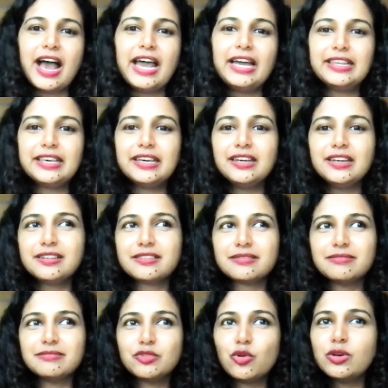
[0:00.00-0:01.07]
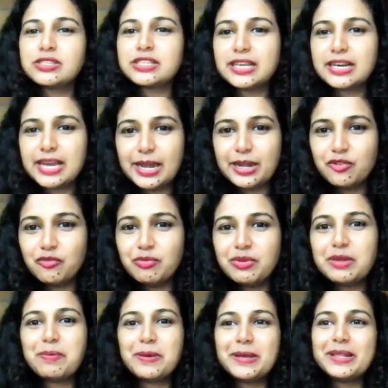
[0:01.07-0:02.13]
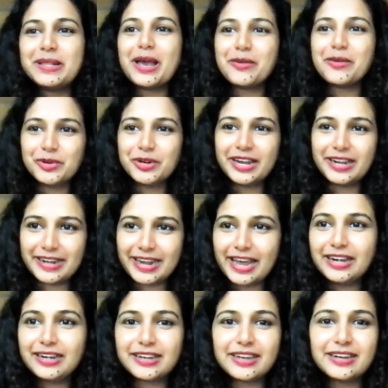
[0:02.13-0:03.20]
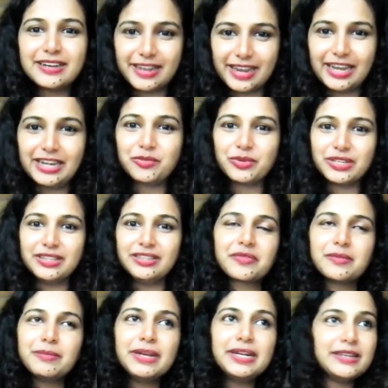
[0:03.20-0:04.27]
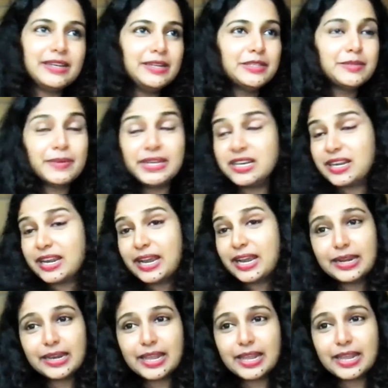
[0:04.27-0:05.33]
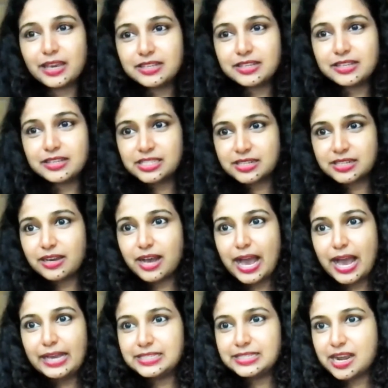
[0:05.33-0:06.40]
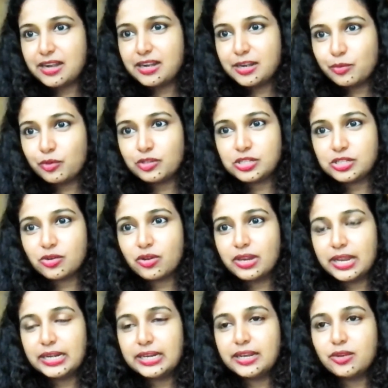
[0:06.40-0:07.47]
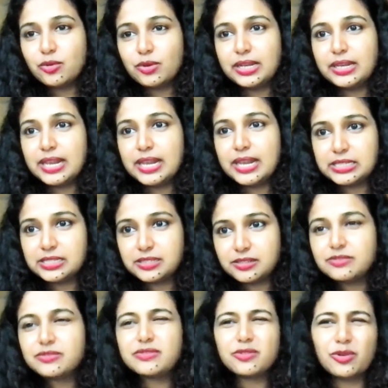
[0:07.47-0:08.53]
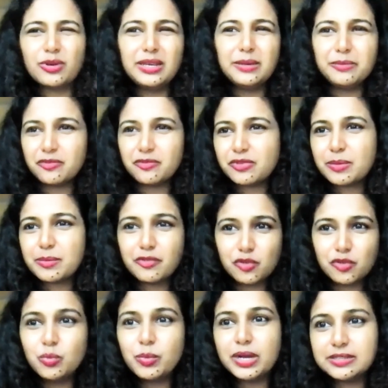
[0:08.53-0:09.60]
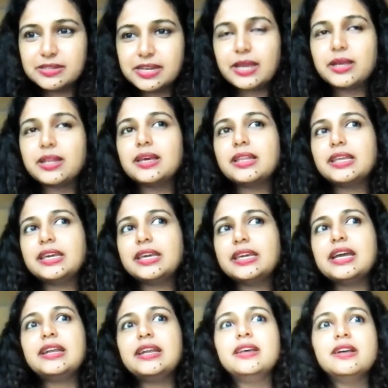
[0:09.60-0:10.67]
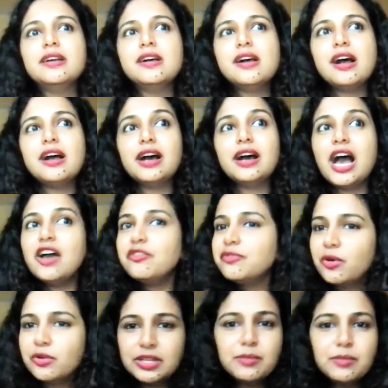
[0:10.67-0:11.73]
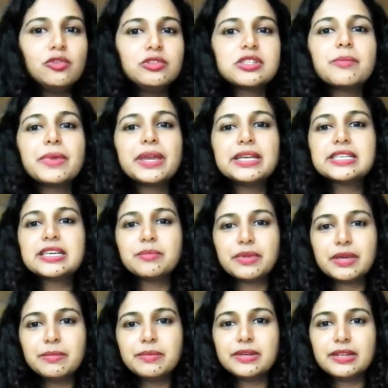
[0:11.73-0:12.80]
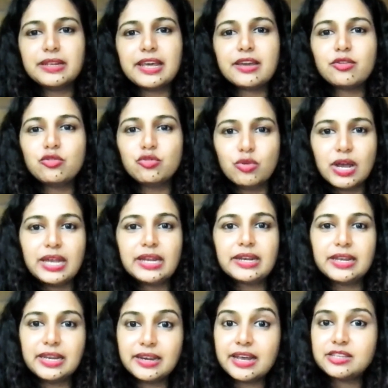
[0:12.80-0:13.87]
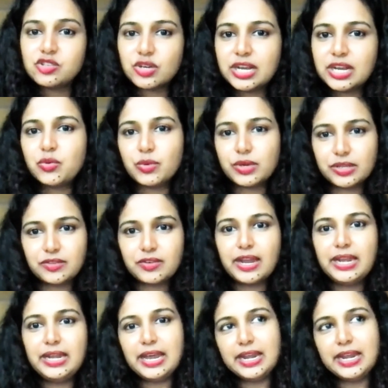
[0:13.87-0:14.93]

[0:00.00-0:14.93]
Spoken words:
I think those are the kind of people I would attract and connect with. But it's been great. Like just I started posting on LinkedIn only from a few months regularly, and I have found the most amazing people like who I really resonate with, right?